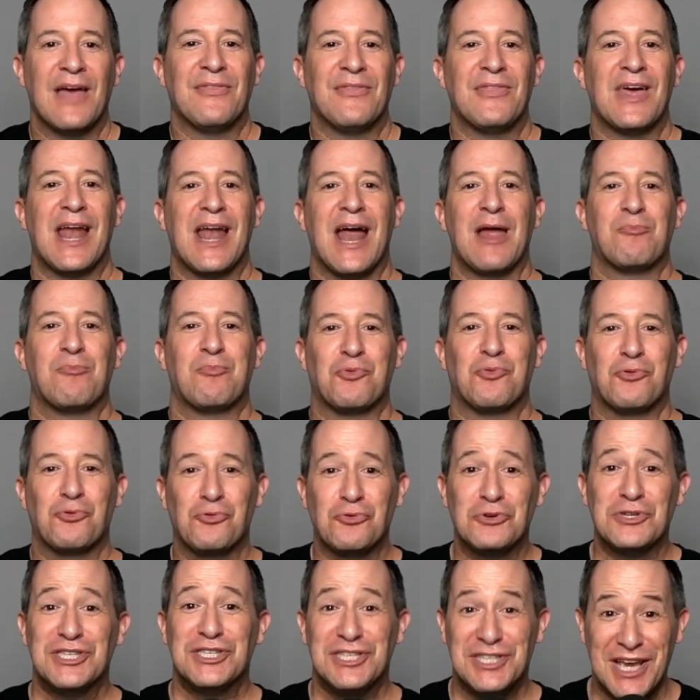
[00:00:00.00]
And then I
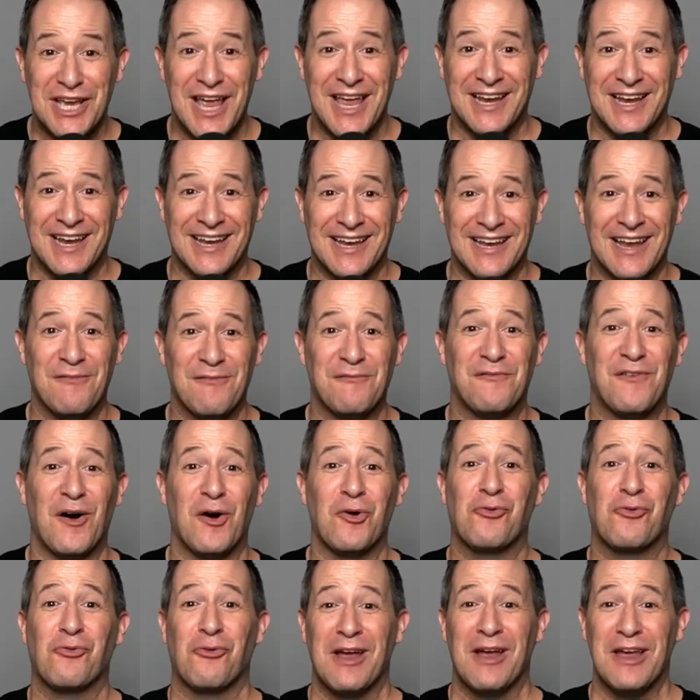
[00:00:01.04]
appreciated and
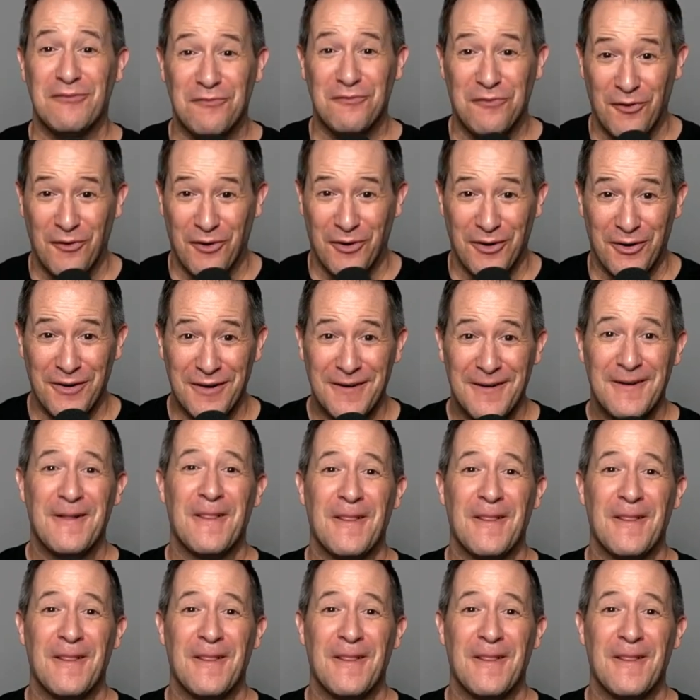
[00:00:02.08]
felt grateful